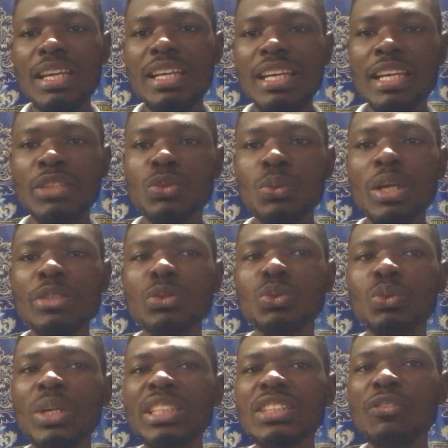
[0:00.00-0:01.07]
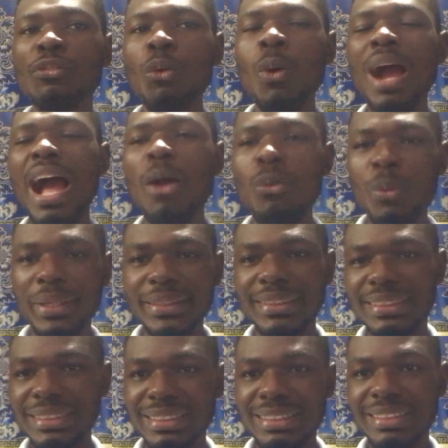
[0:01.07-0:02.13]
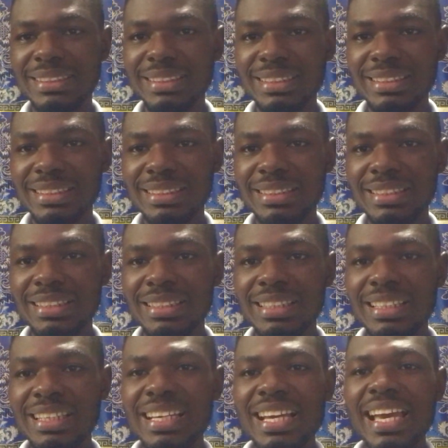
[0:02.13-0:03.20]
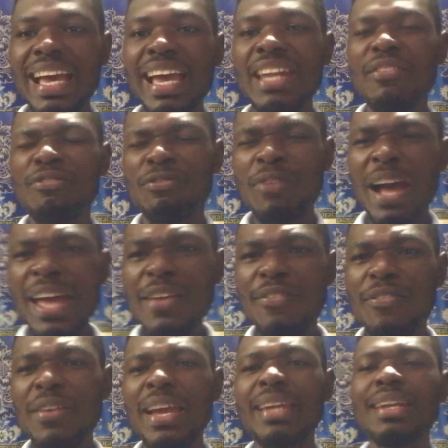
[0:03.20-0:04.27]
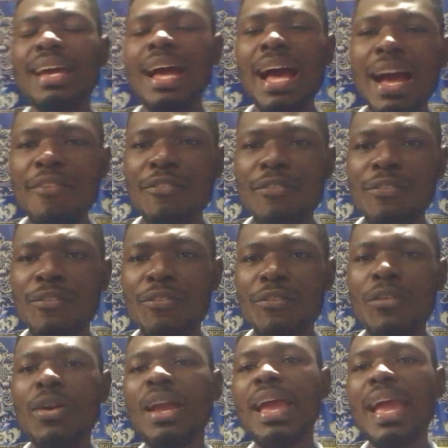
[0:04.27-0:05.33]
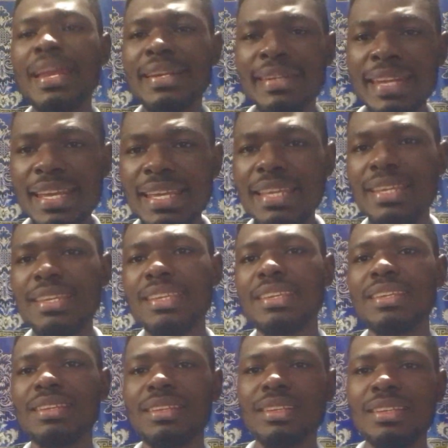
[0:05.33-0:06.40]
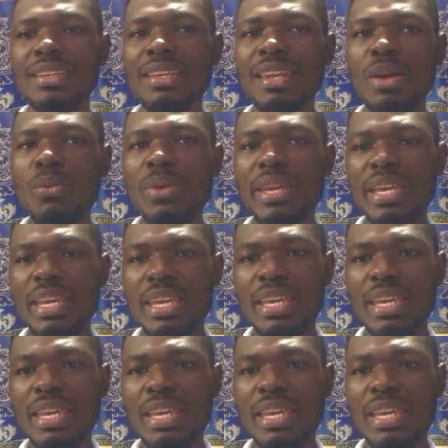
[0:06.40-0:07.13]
It works 24 hours and 5.5 a day in a week.